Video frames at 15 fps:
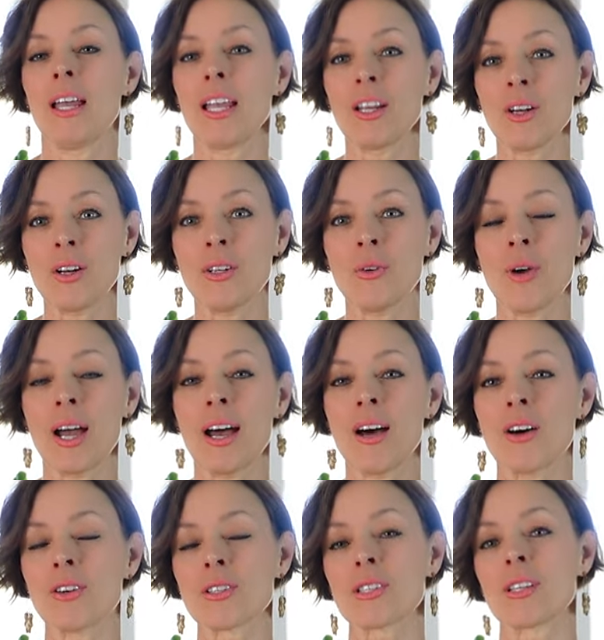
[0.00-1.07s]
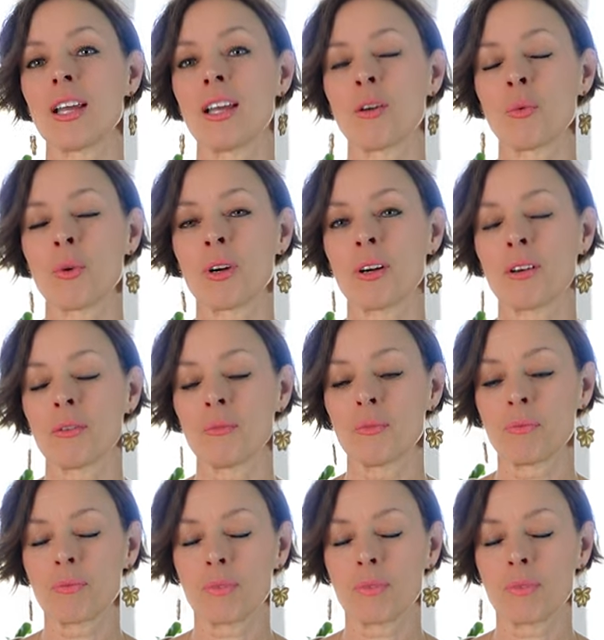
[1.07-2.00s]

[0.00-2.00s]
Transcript: in our new house and we're,